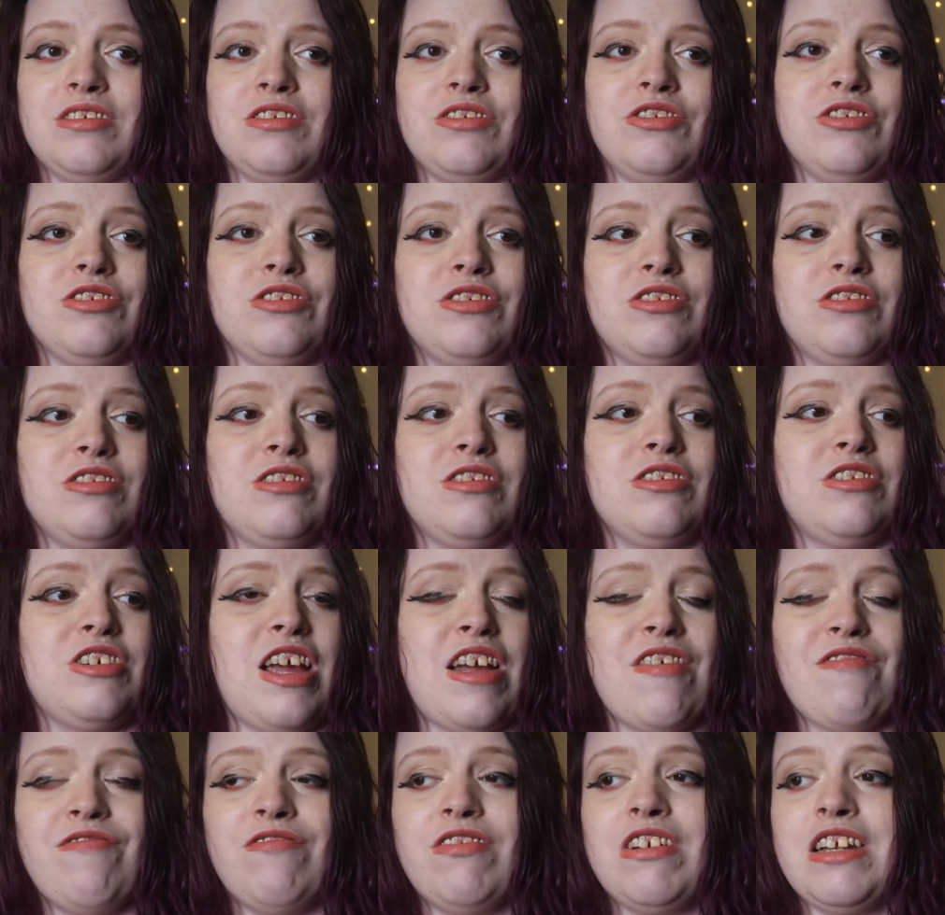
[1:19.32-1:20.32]
just
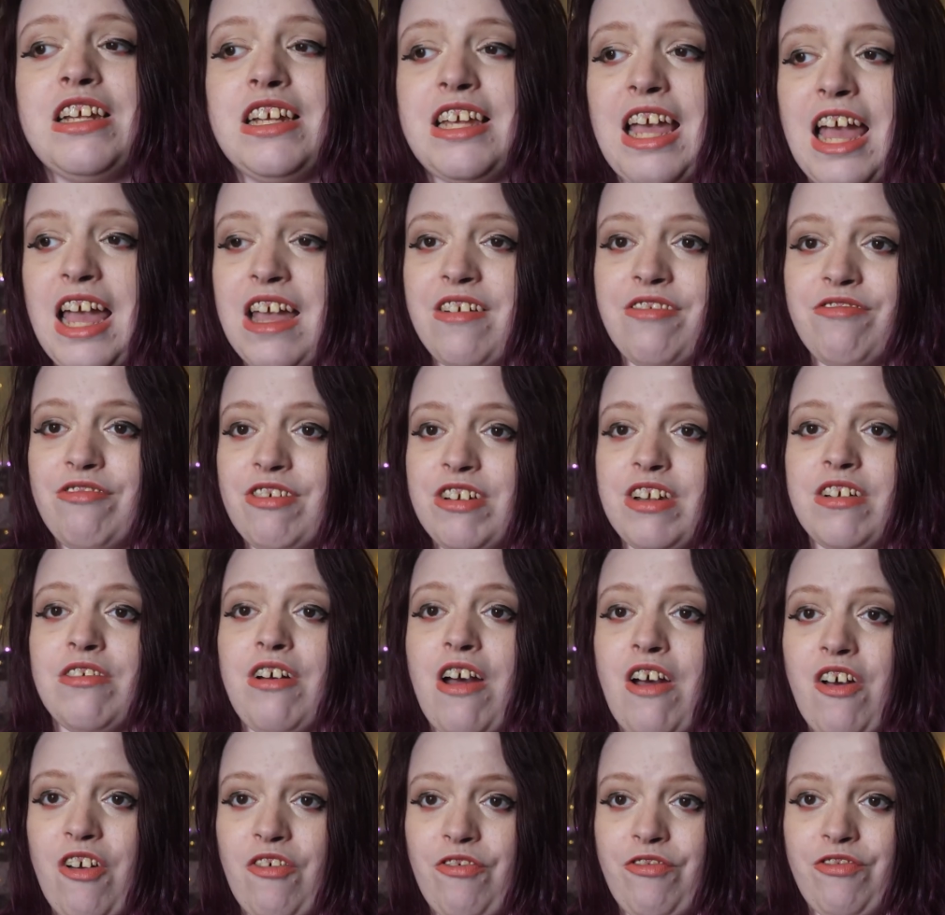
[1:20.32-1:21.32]
generally getting rid
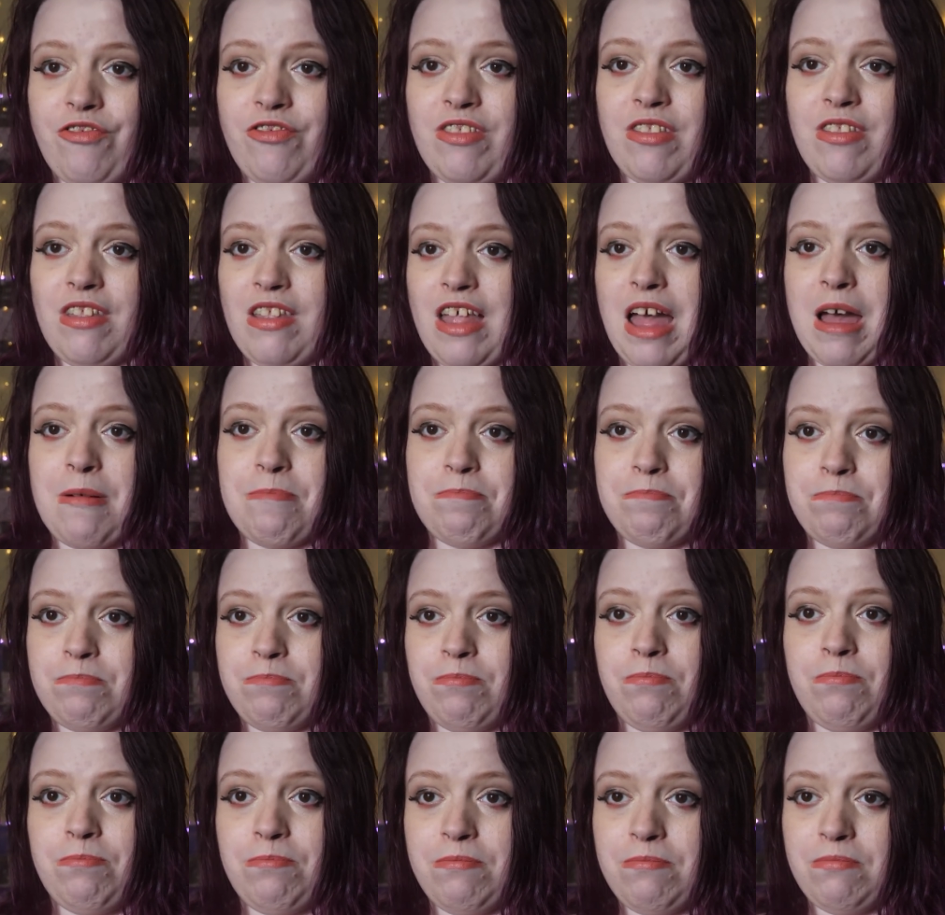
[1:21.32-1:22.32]
of their
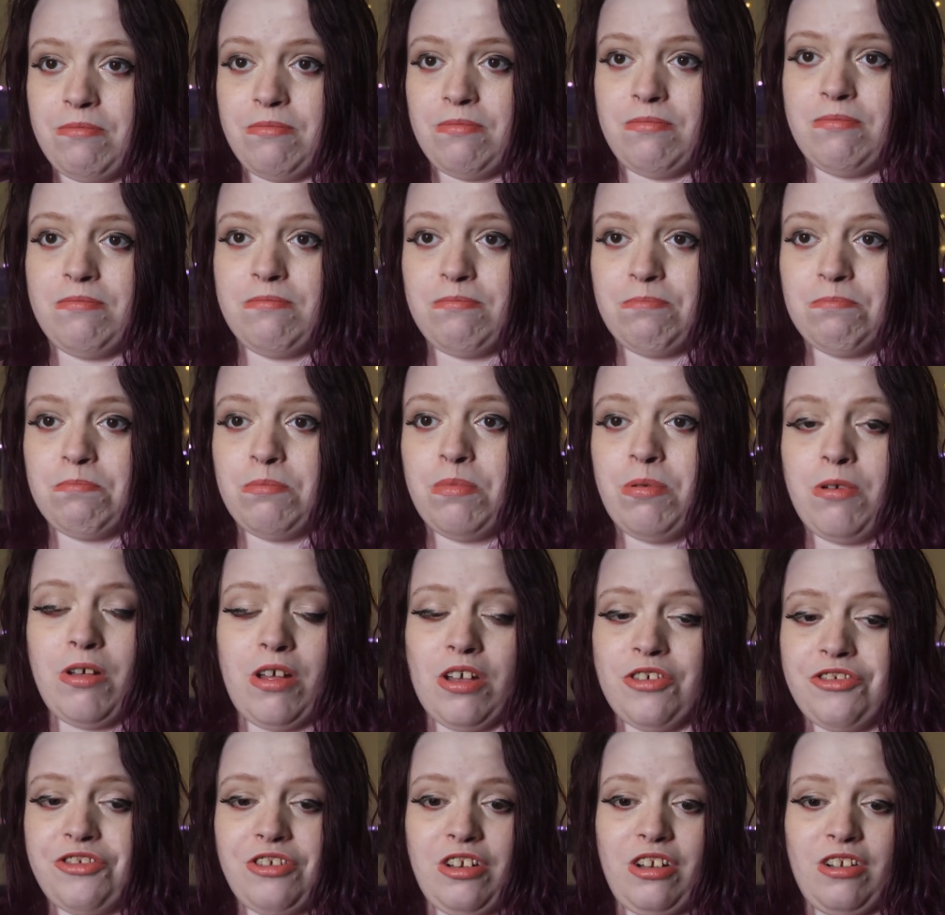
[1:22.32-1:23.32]

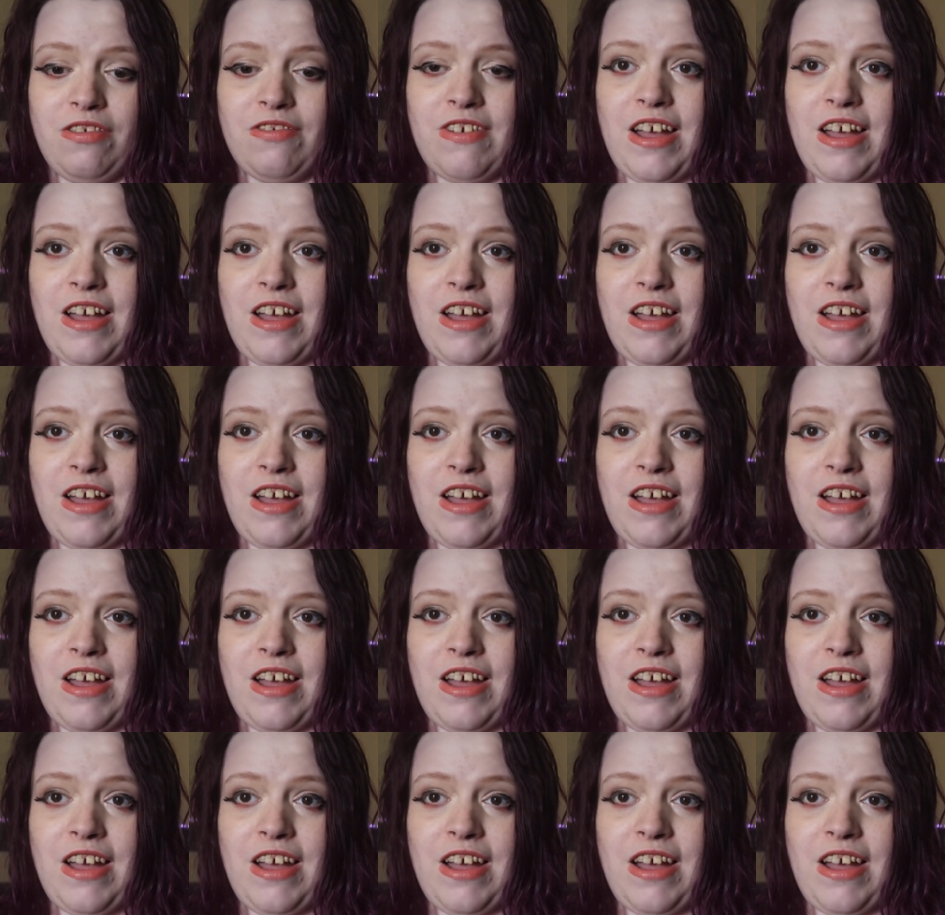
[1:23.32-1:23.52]
personal